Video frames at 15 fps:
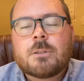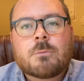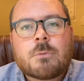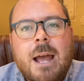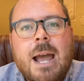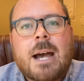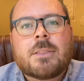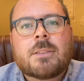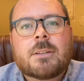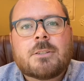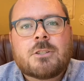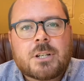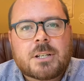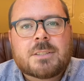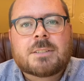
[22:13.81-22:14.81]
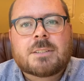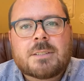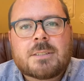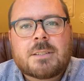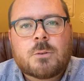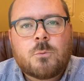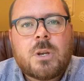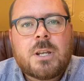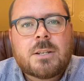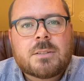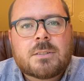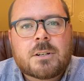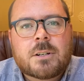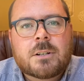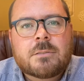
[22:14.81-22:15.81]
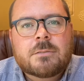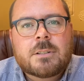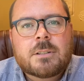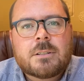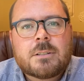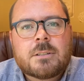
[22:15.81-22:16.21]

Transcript: the wrath and justice that we deserved